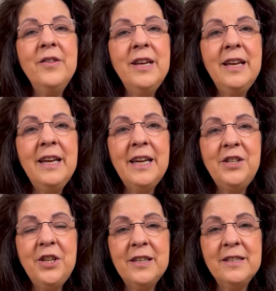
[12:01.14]
than
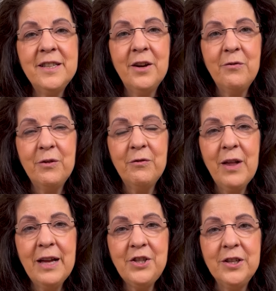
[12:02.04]
engaging in
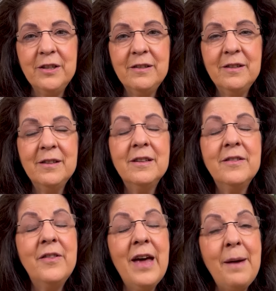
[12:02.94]
self-reflection,
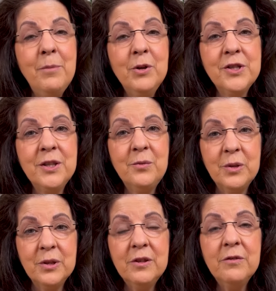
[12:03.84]
that person
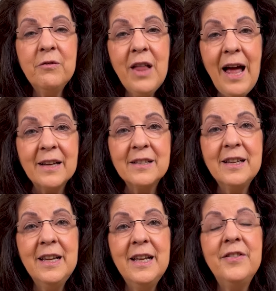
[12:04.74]
will deflect.
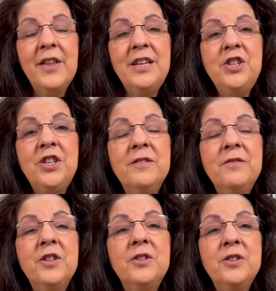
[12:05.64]
They
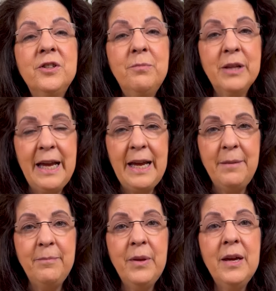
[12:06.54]
shift to
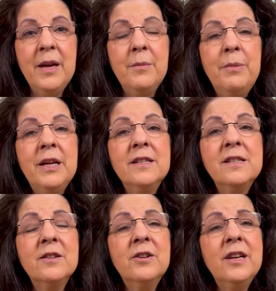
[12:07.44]
blame.
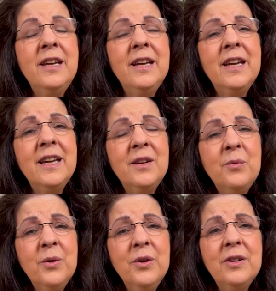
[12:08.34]
Because looking
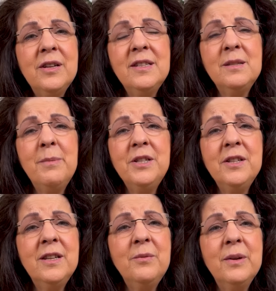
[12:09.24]
inward,
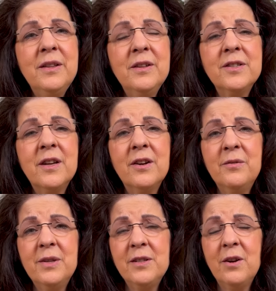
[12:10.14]
especially when there's
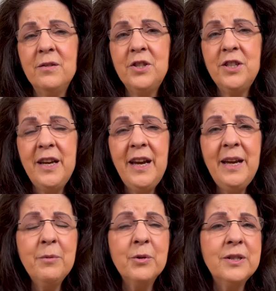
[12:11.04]
unresolved
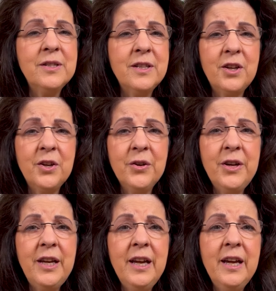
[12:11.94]
shame or
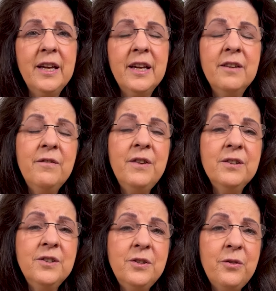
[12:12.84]
insecurity, can
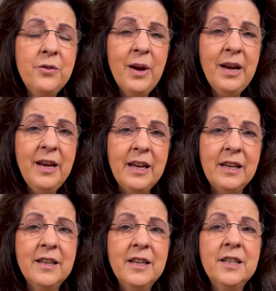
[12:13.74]
feel too
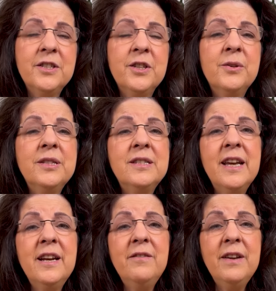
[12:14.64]
threatening. So
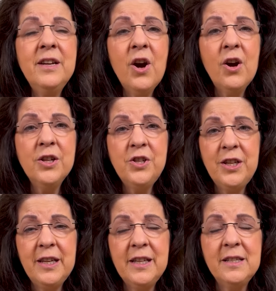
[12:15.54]
instead of
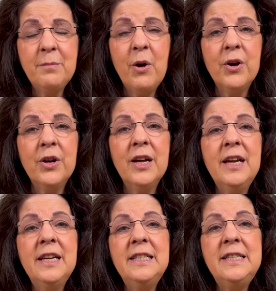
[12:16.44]
acknowledging his part,
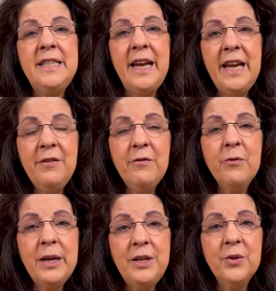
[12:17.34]
Dave
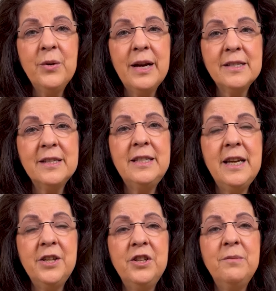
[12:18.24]
redirects the
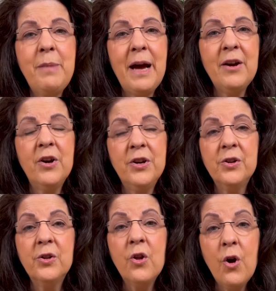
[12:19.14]
tension back onto
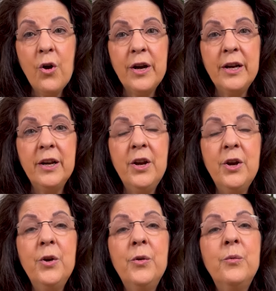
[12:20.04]
Lauren,
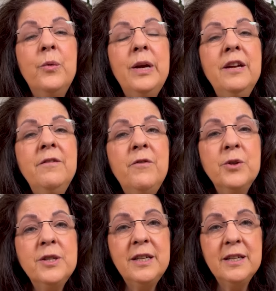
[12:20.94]

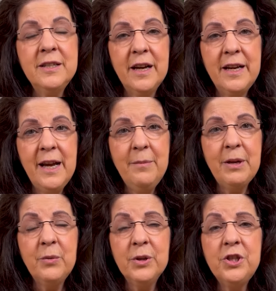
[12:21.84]
reinforcing a
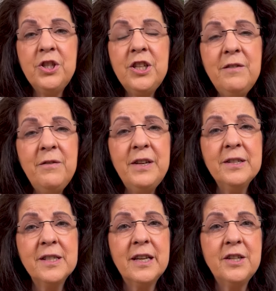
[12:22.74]
dynamic where she
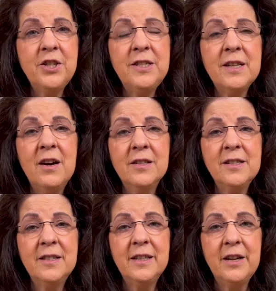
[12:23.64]
feels like she's
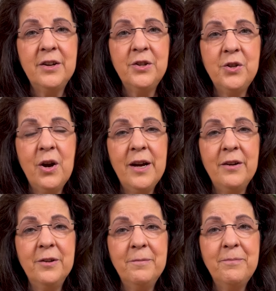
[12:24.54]
constantly on trial.